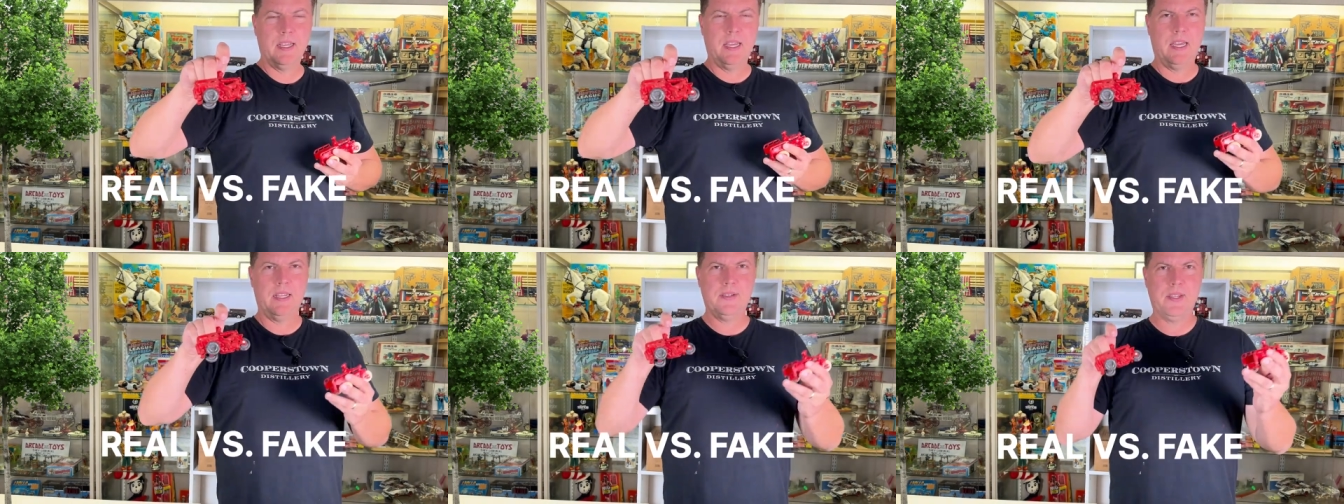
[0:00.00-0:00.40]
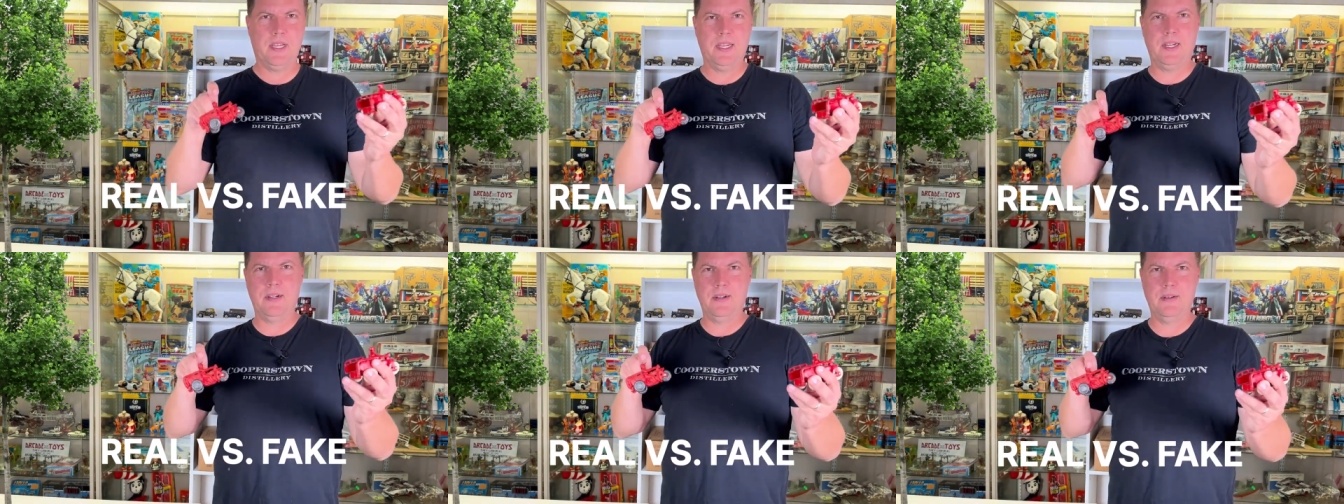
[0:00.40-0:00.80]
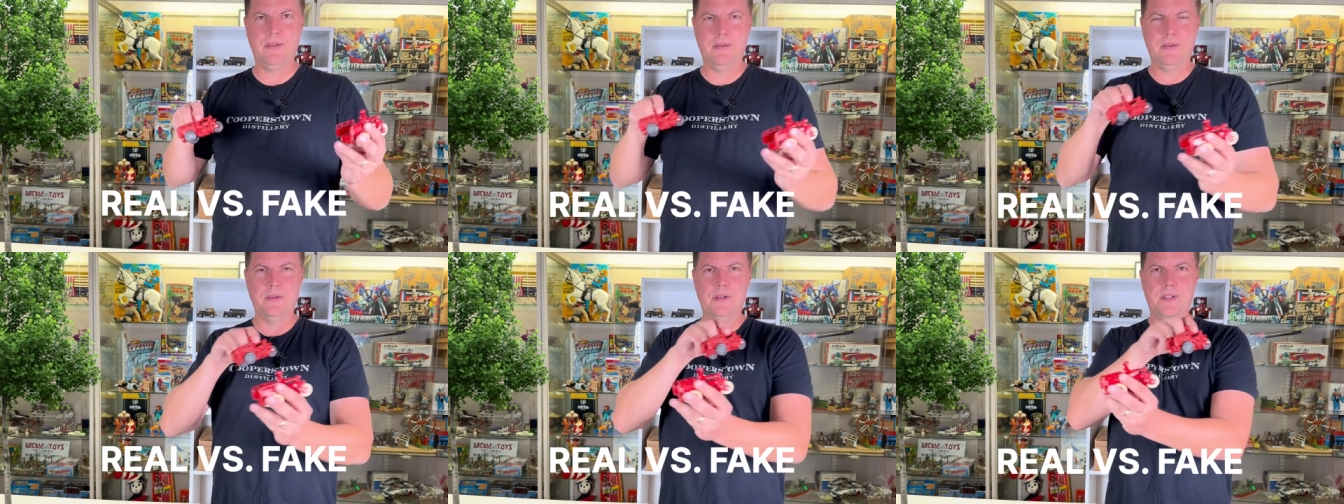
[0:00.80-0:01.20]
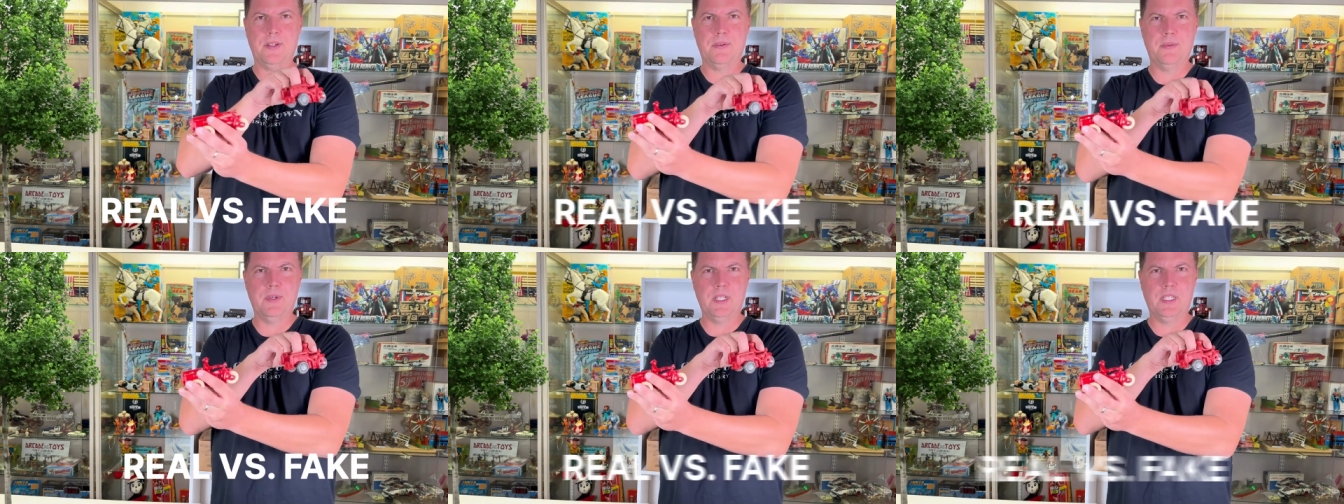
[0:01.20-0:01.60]
cast iron, or is
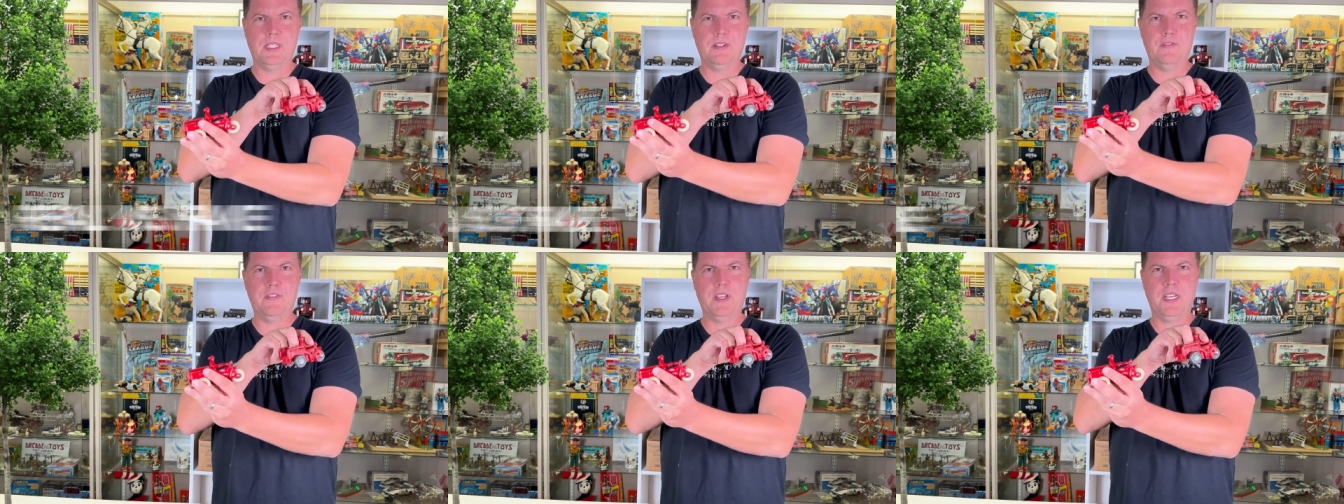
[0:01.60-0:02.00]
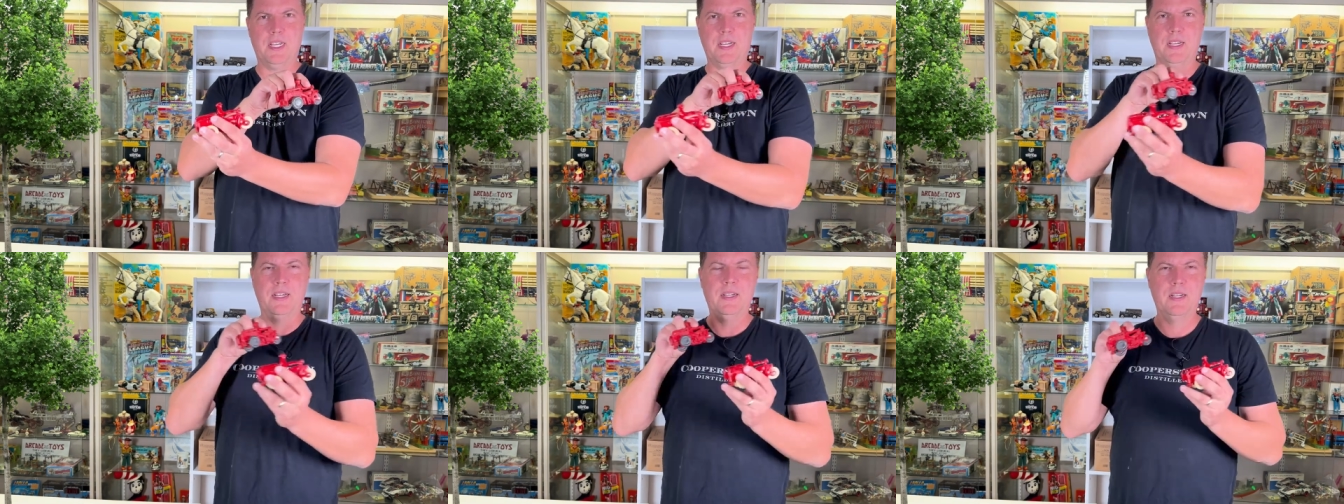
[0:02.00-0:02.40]
it real and fake?